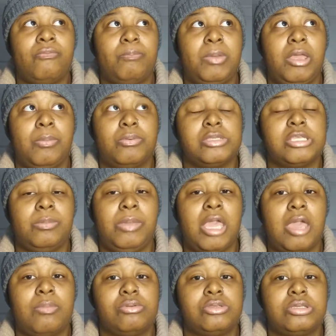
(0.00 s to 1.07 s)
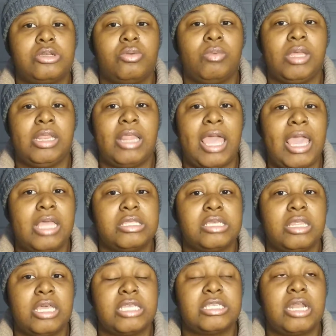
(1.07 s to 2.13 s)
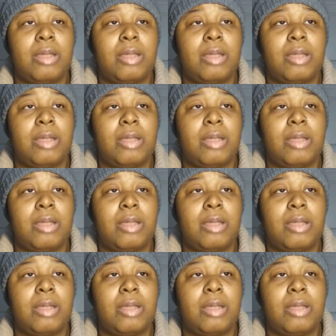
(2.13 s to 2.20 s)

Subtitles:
people to be able to relate to this,